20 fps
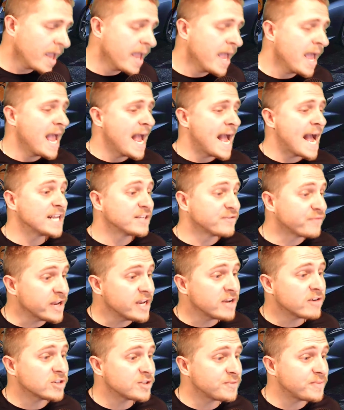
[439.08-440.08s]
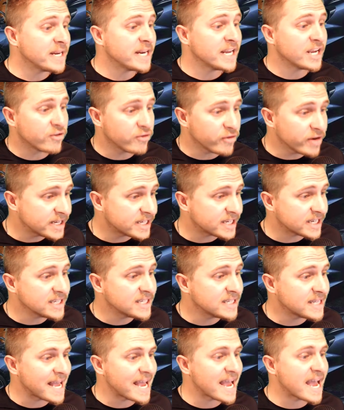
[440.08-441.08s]
As vehicle speed increases,
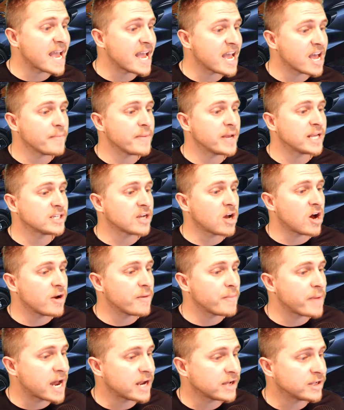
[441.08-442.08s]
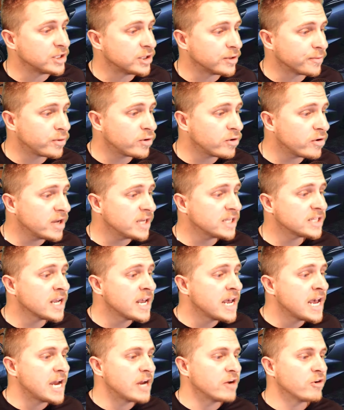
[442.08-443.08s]
the AAMS automatically deploys
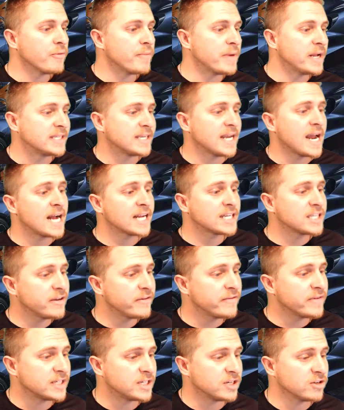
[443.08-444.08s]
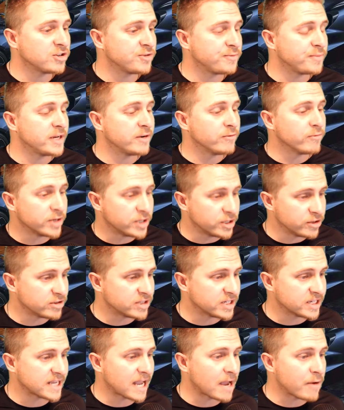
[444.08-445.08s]
and remains active until speed
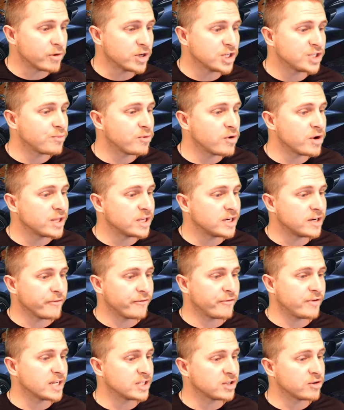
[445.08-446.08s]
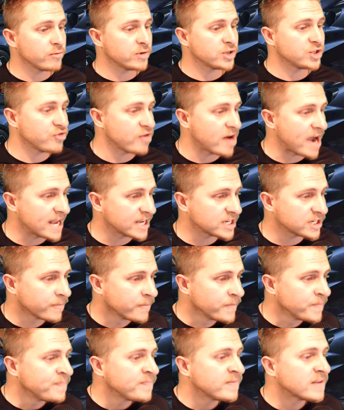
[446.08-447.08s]
reduces, at which point the deflector
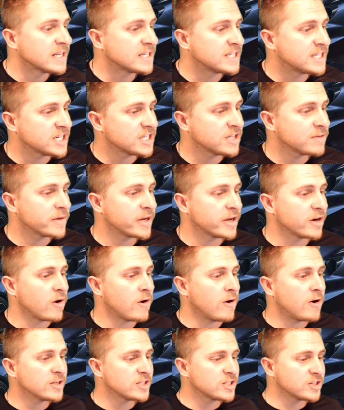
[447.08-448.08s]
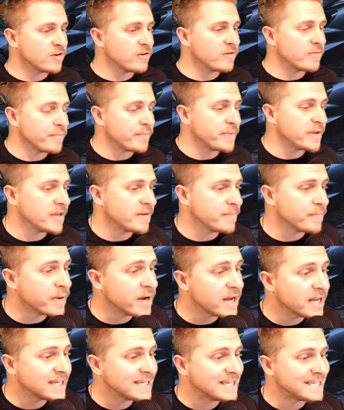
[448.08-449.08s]
retracts. The system can also be
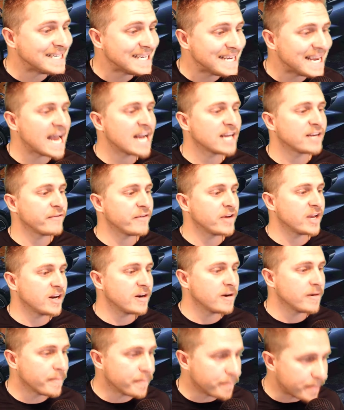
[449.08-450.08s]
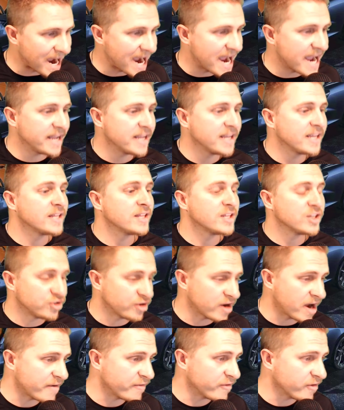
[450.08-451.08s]
button deactivated by the
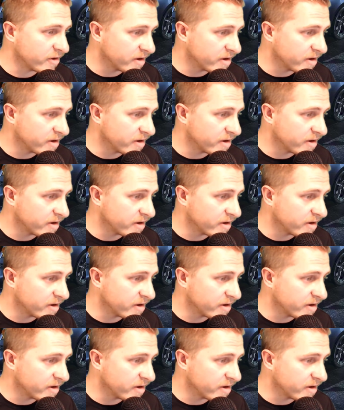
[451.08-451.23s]
driver.